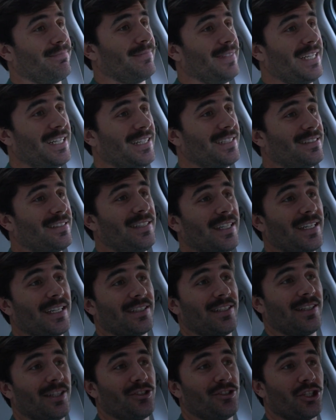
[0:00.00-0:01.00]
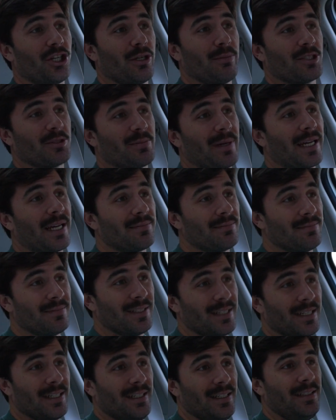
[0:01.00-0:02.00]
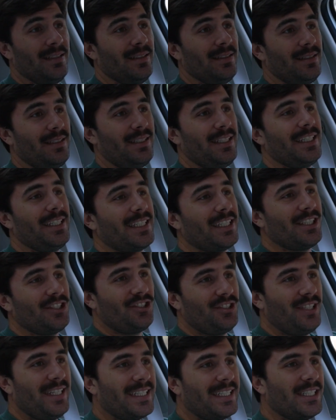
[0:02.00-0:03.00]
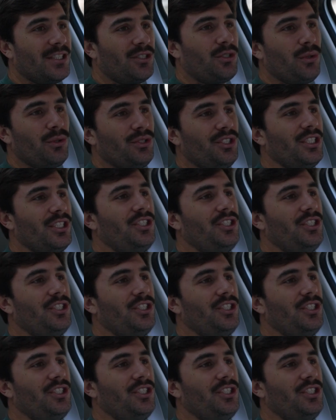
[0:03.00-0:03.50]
it could stick it to the Germans, man. It could stick it to the